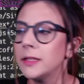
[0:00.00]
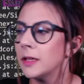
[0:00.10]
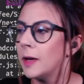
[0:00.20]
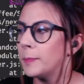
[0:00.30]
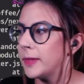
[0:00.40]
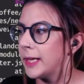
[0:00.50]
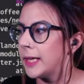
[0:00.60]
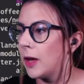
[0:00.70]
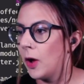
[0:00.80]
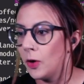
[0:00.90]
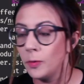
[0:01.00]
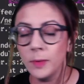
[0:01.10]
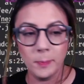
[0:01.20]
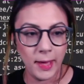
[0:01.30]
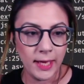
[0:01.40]
up the home
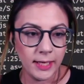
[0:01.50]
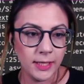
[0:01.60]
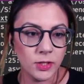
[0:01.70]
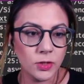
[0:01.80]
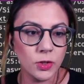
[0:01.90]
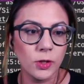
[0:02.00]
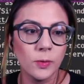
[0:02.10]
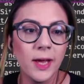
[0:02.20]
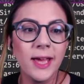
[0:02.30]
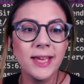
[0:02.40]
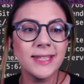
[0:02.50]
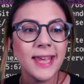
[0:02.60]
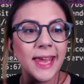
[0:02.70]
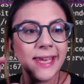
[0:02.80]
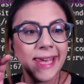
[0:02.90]
page to
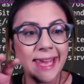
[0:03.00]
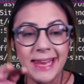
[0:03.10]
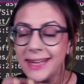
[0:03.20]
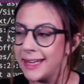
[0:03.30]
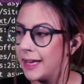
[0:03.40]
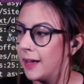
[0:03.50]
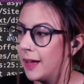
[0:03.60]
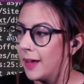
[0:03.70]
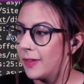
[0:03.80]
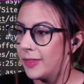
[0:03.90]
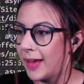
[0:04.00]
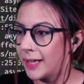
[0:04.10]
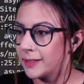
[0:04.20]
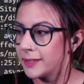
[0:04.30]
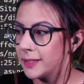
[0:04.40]
take in
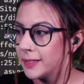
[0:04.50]
that